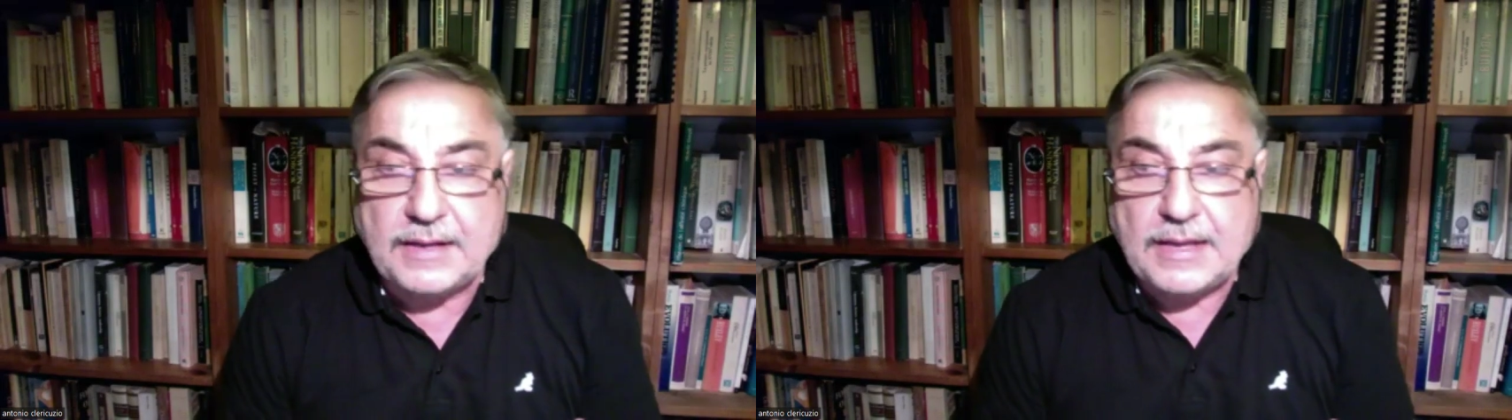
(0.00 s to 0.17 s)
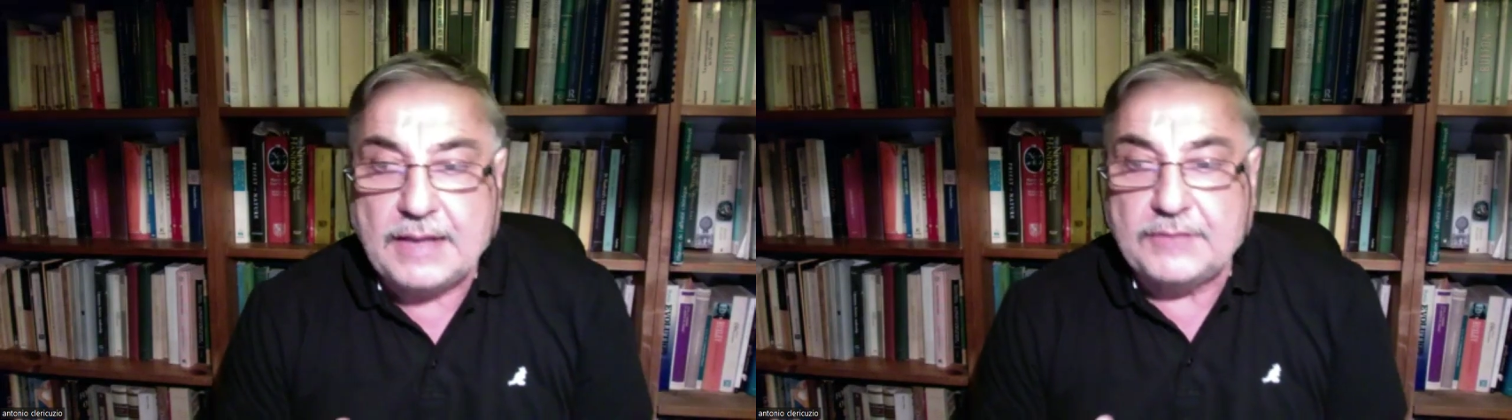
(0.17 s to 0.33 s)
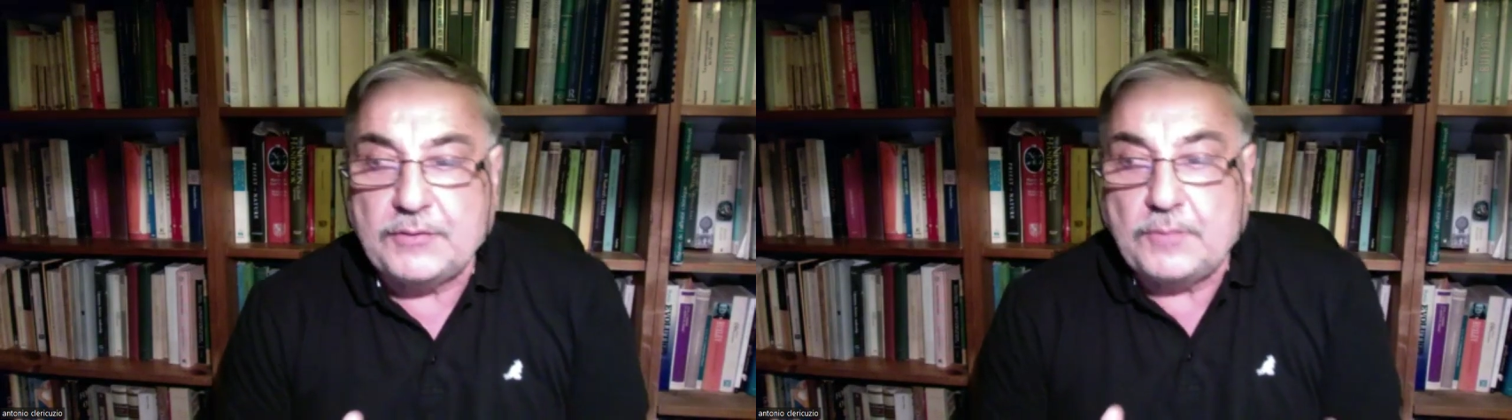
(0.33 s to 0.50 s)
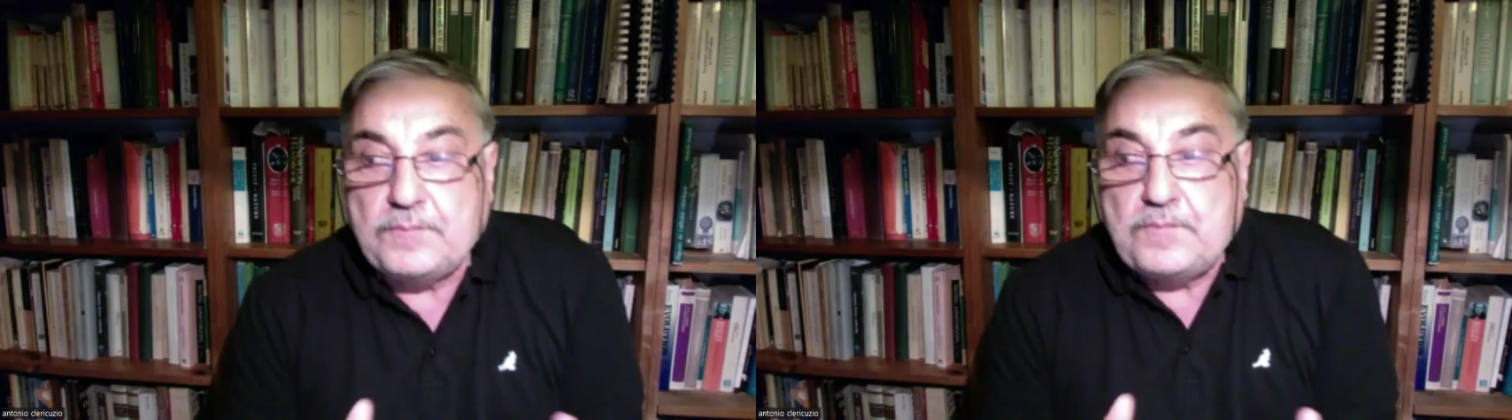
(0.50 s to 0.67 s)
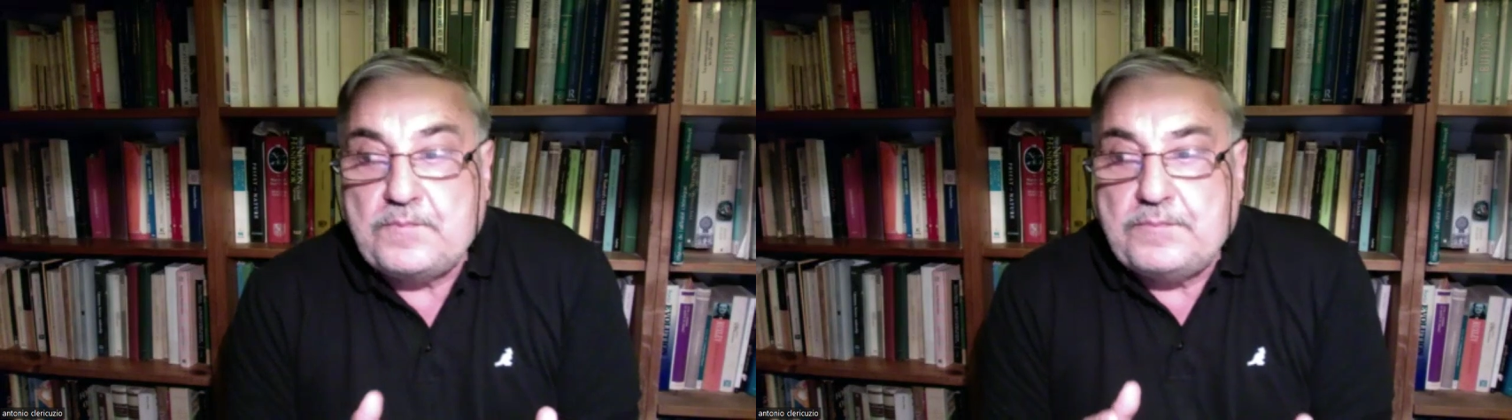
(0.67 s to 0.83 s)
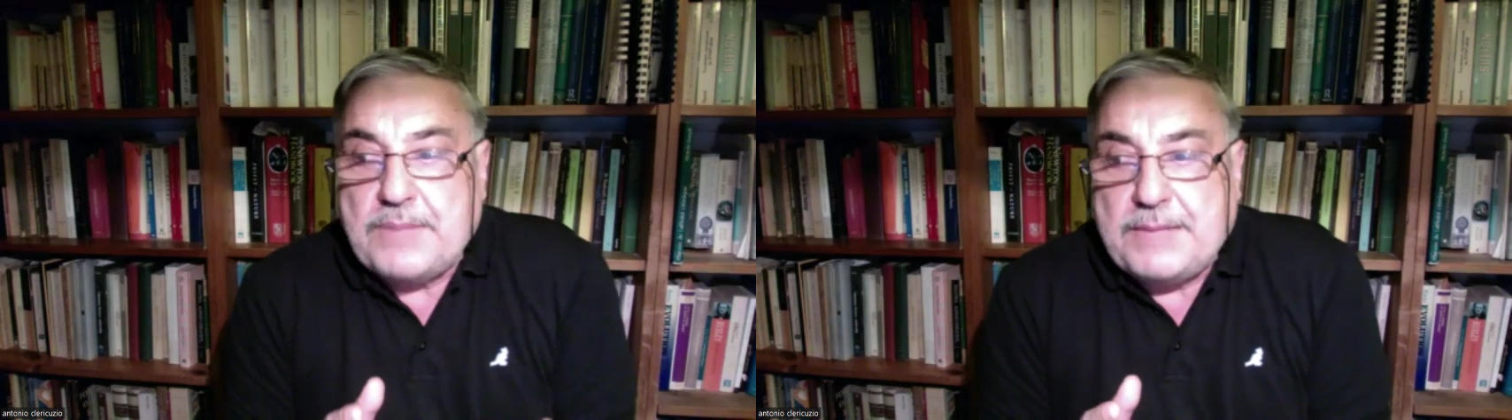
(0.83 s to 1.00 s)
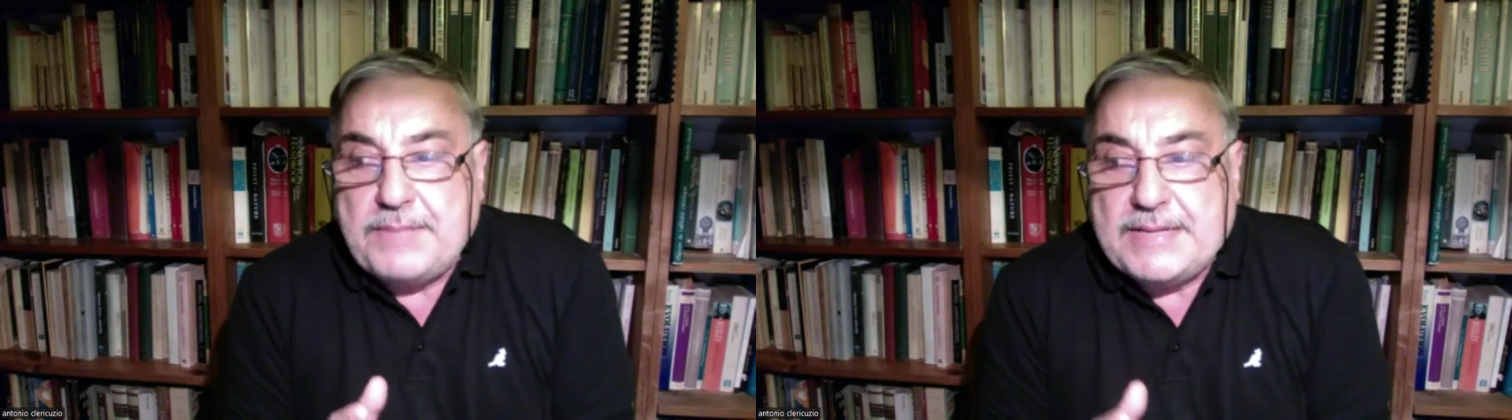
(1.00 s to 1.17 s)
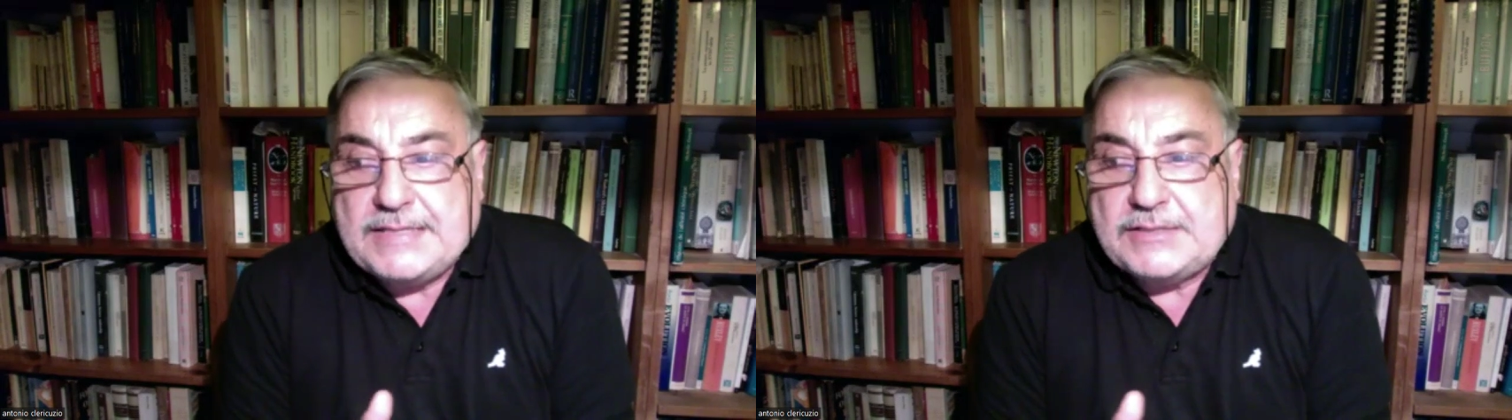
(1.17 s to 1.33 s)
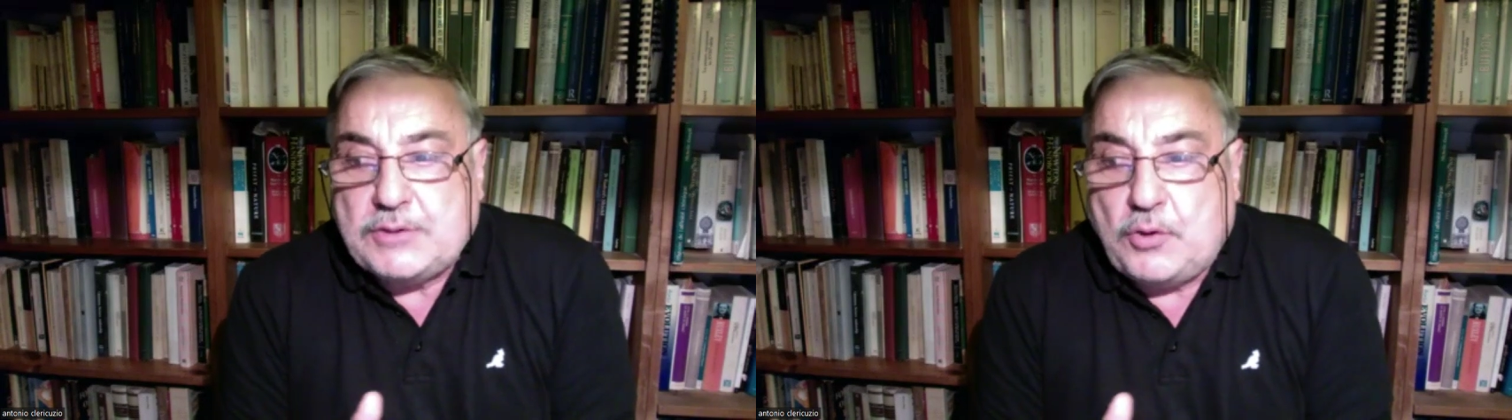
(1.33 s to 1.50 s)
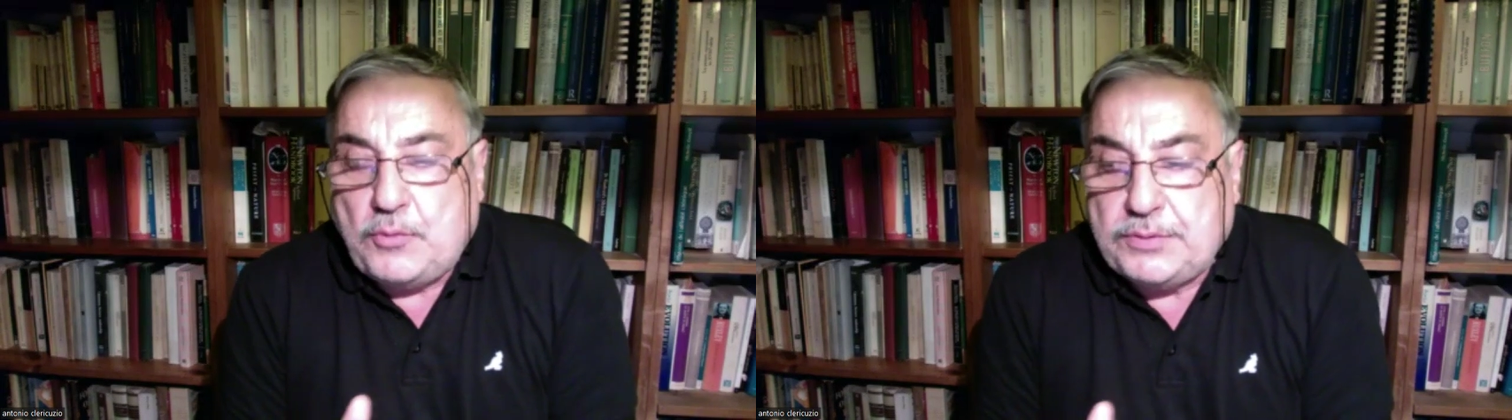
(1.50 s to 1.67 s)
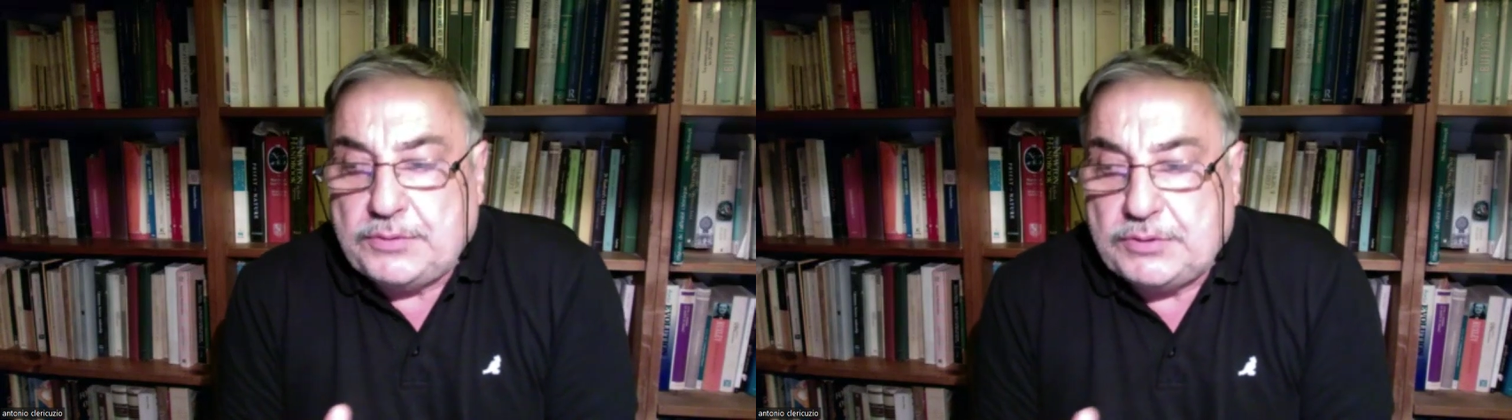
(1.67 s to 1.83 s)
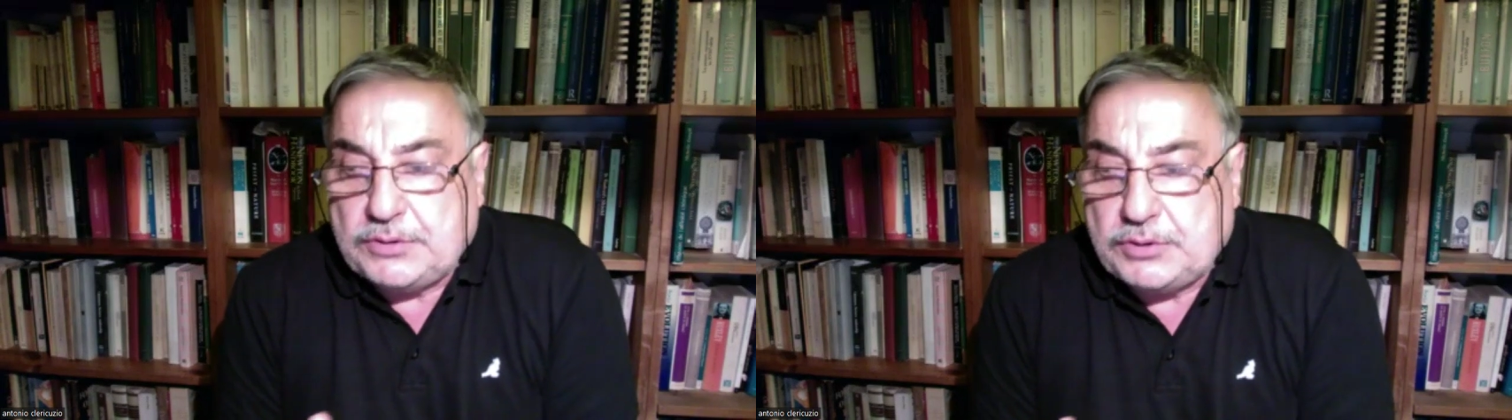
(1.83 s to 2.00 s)
So maybe this
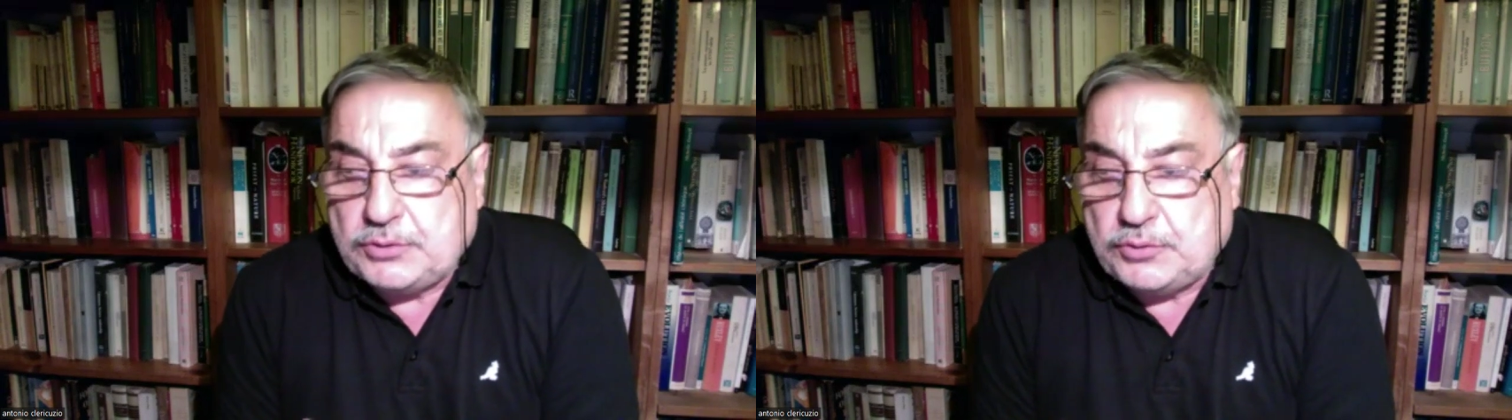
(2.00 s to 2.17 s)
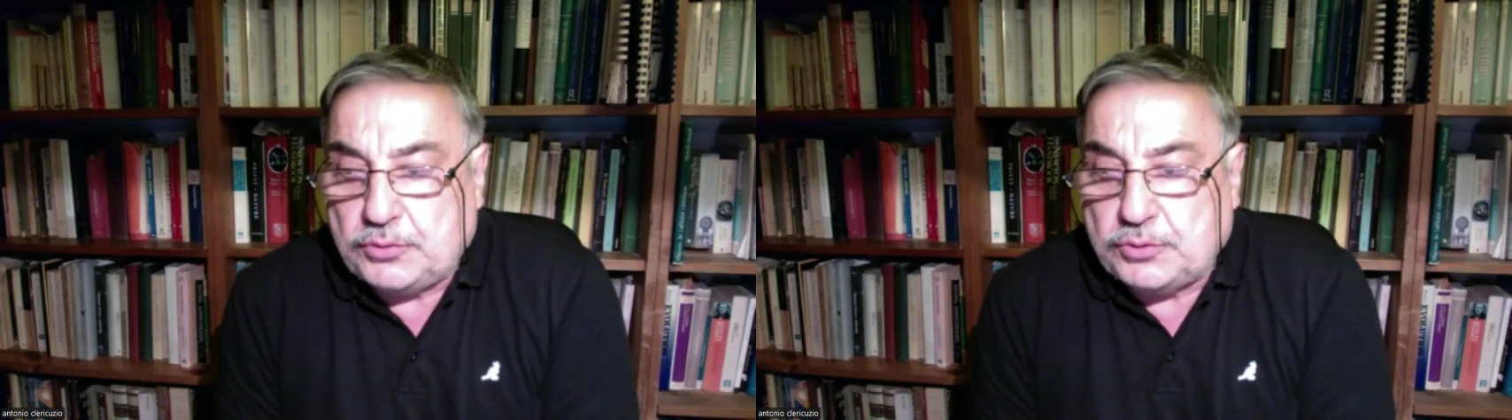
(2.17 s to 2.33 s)
opened the door